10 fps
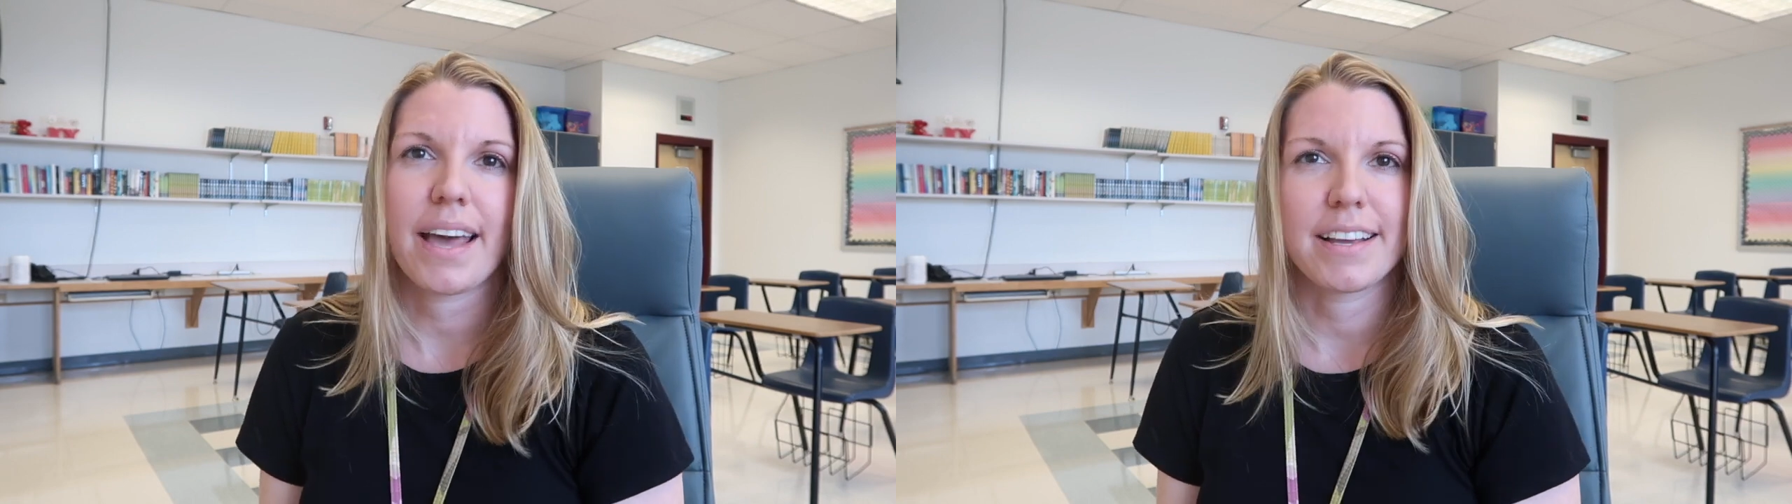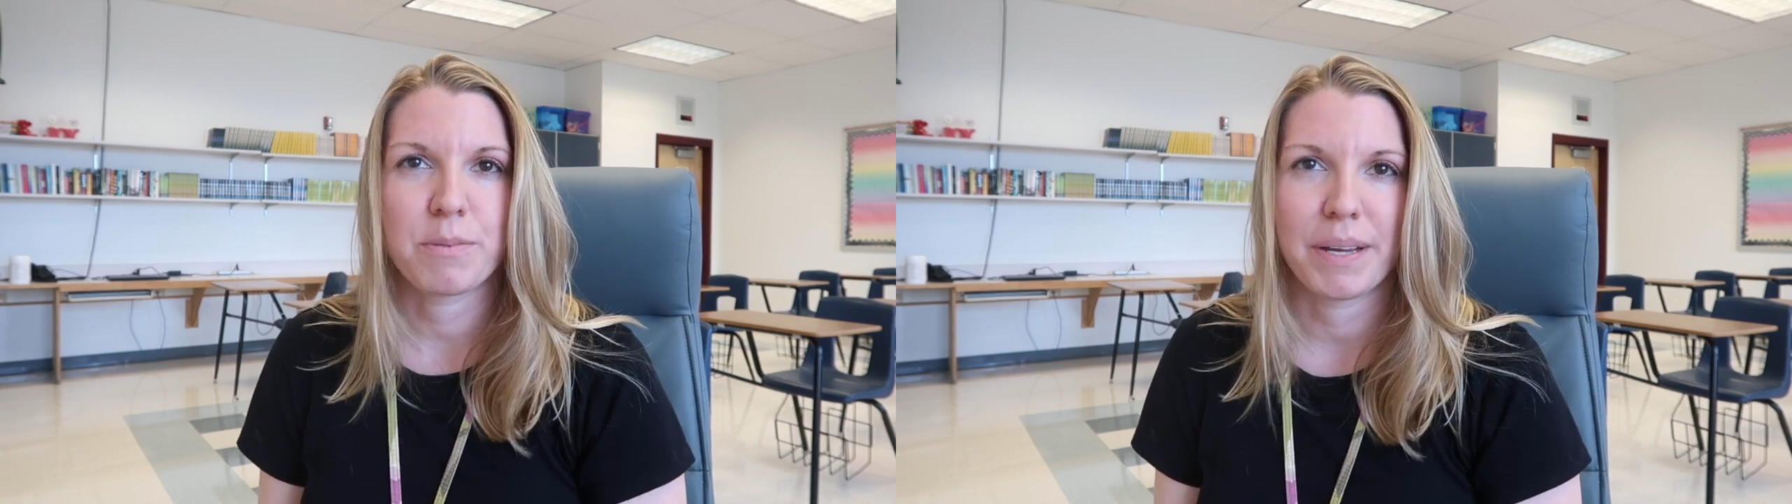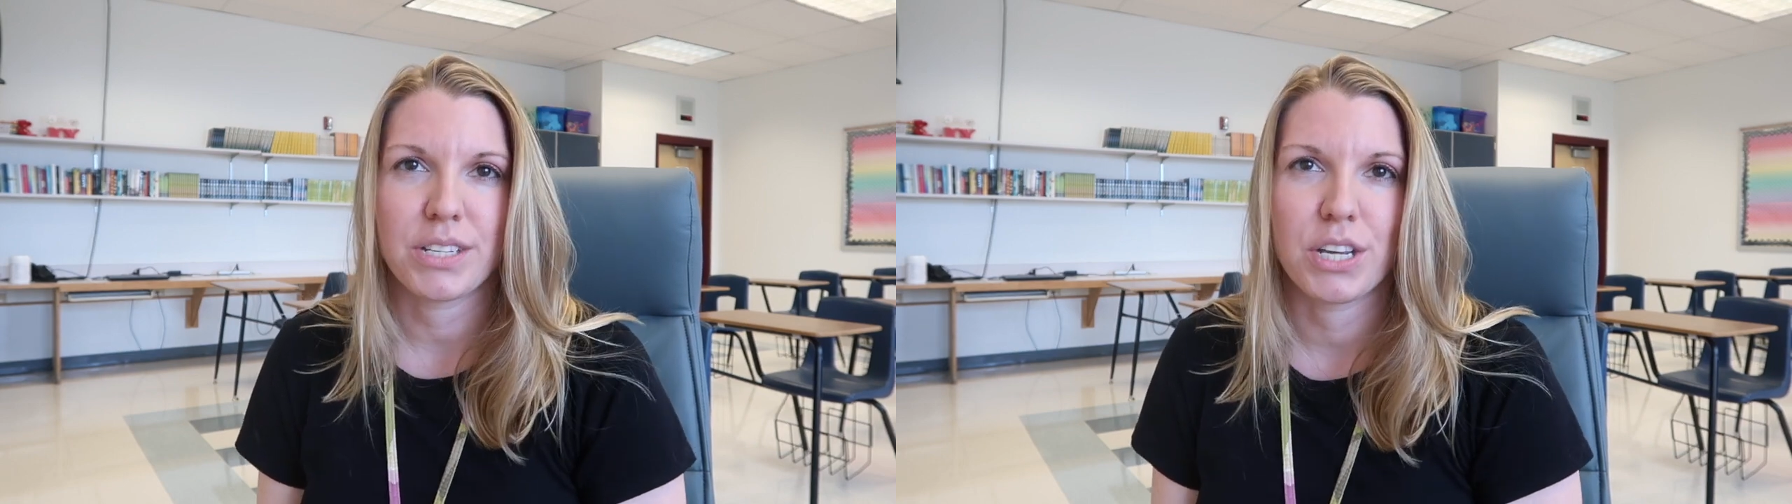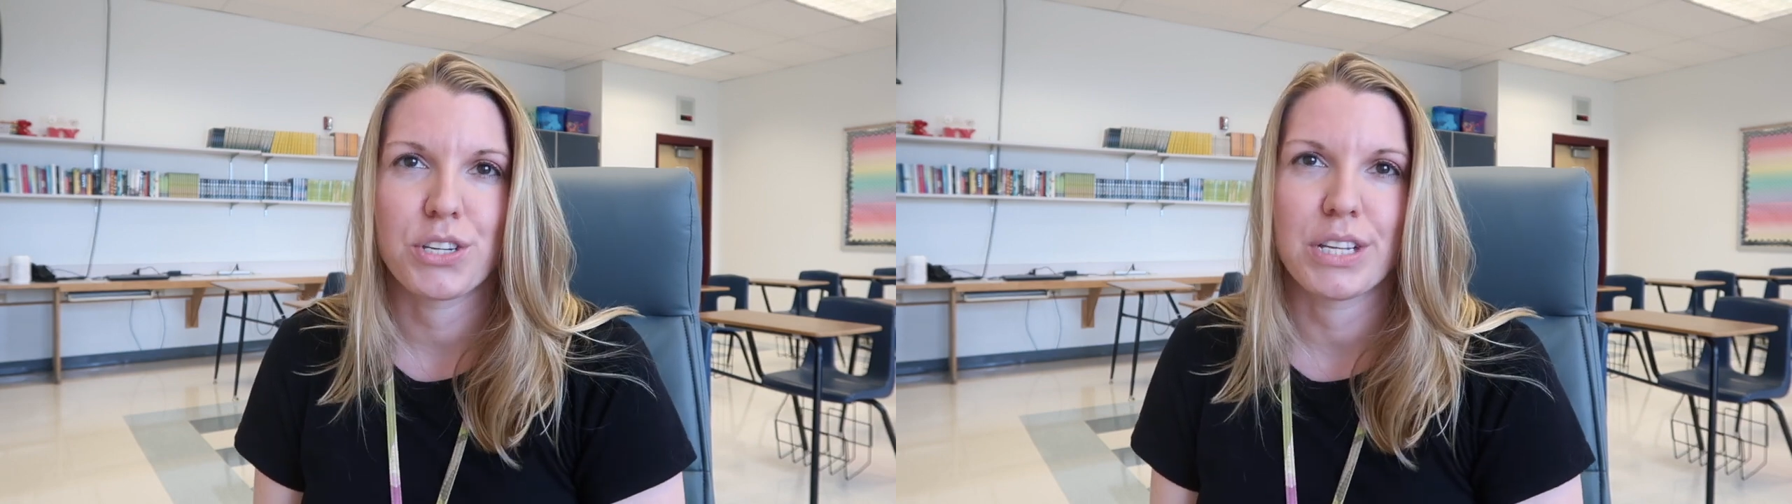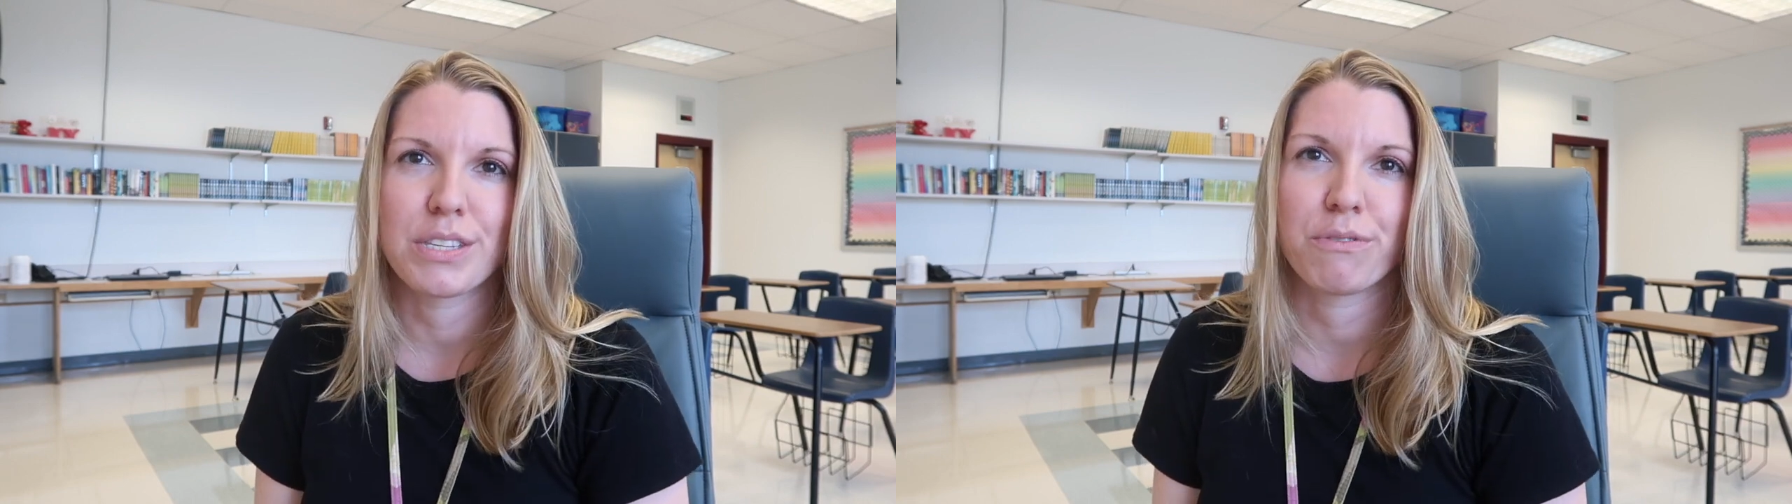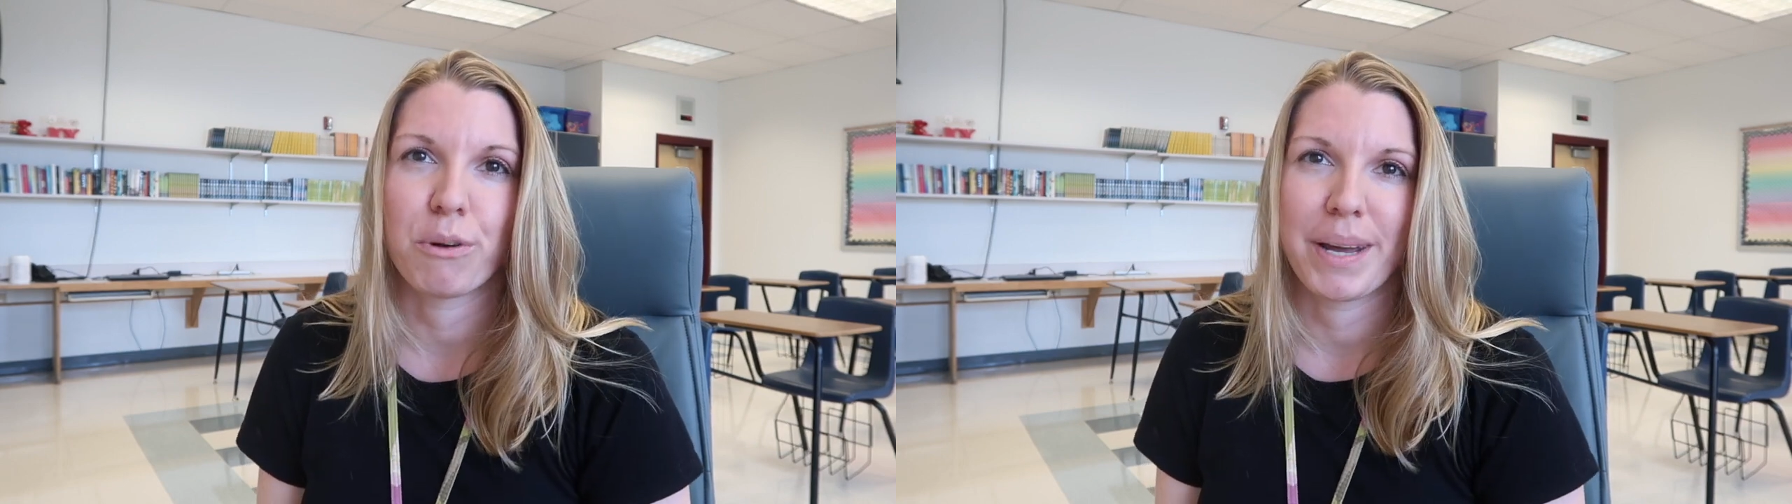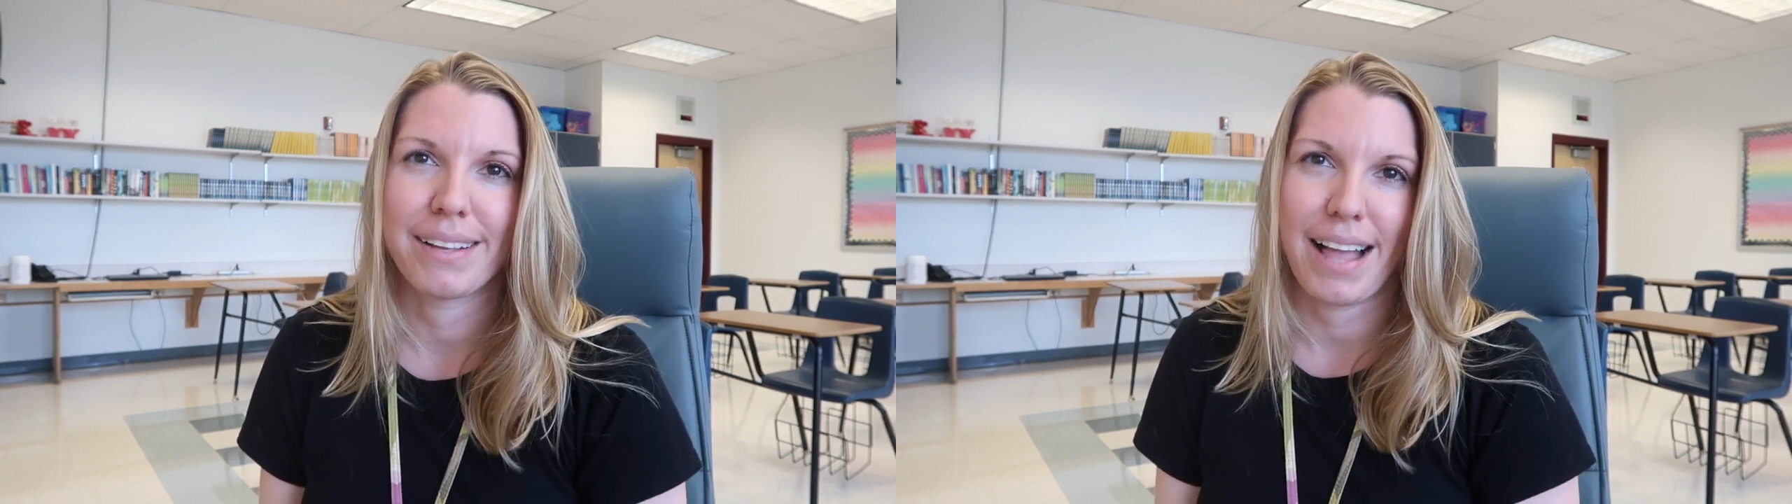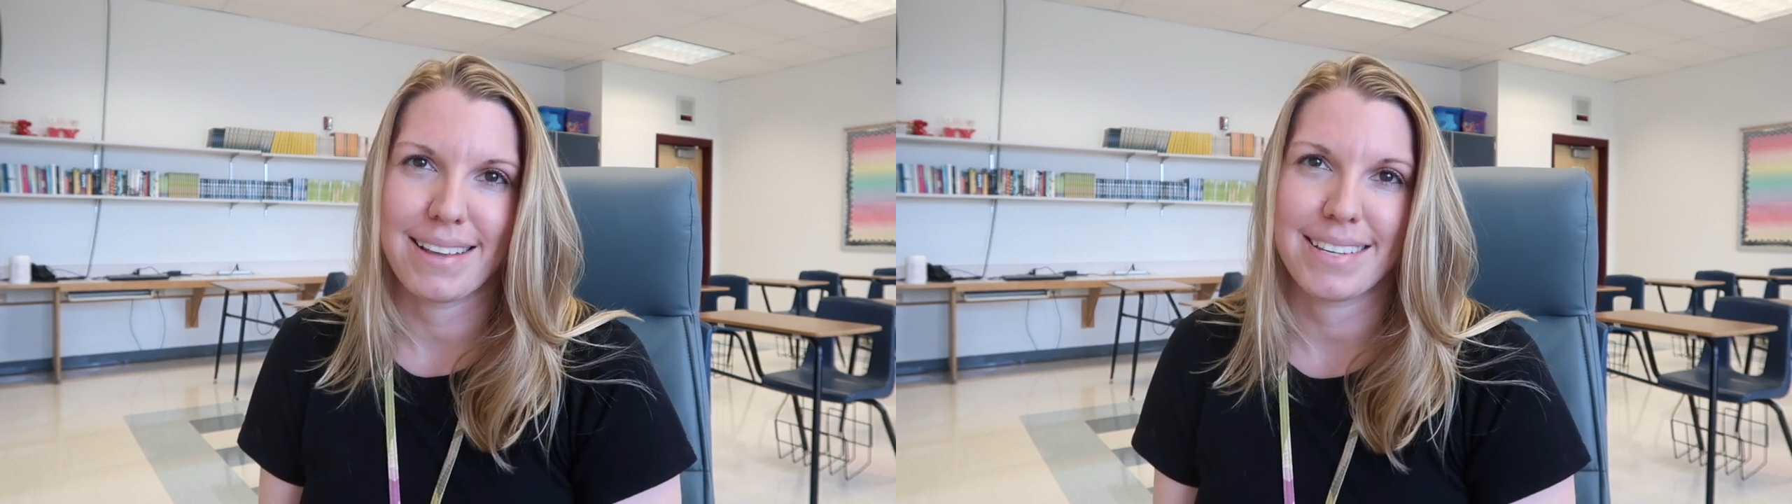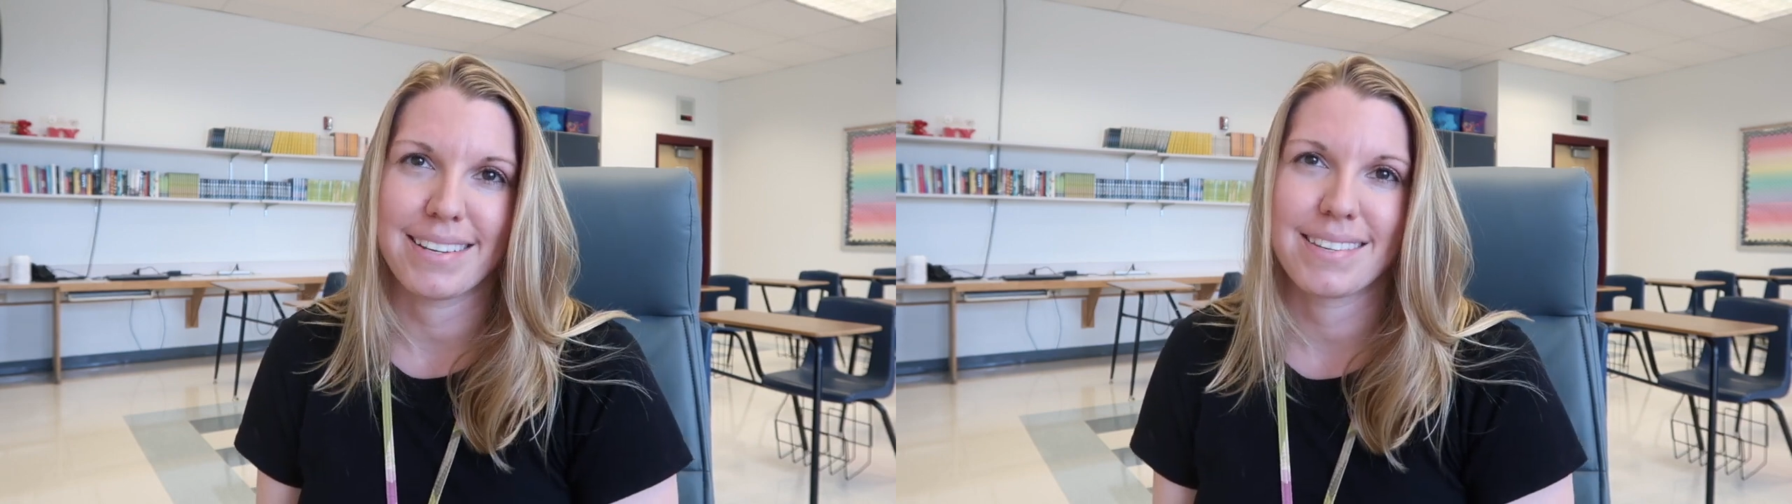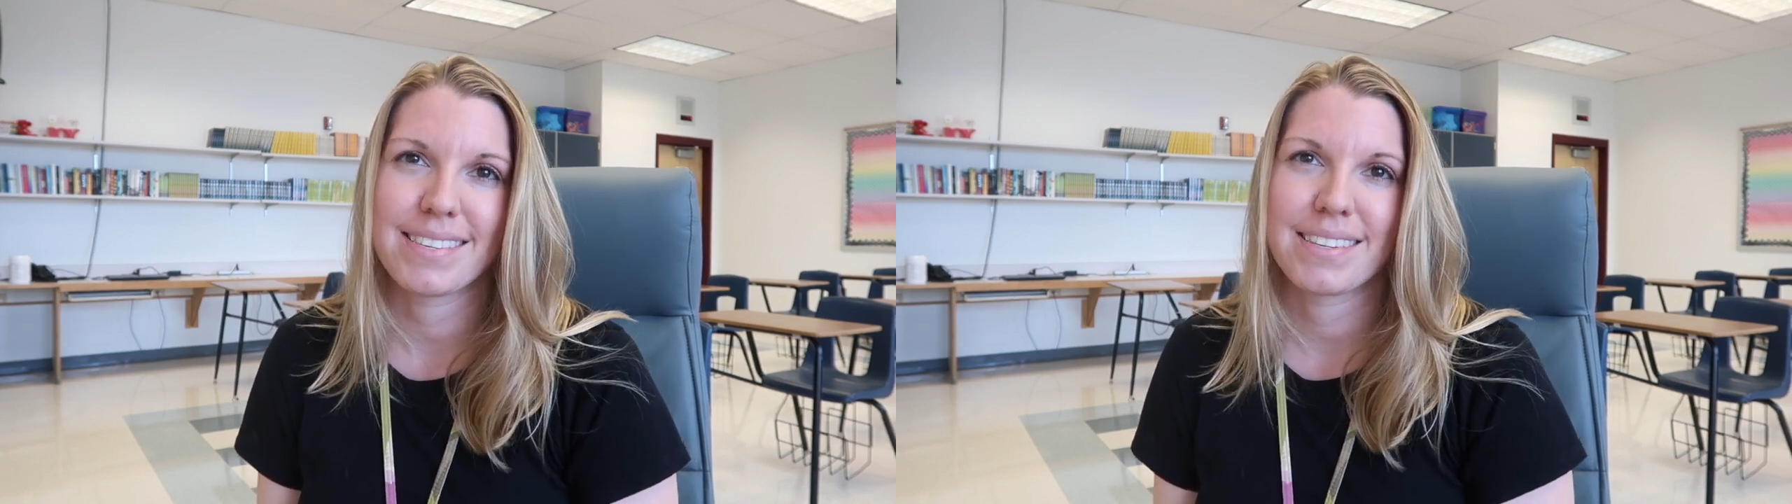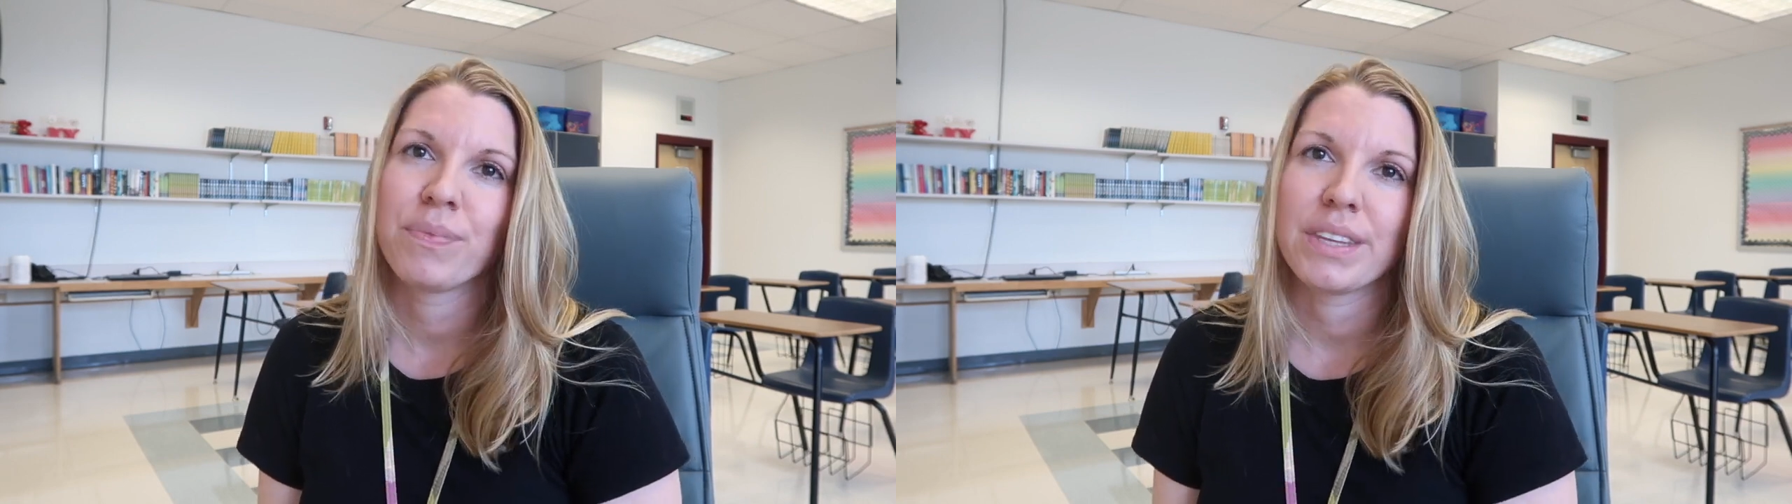expectations for my classes.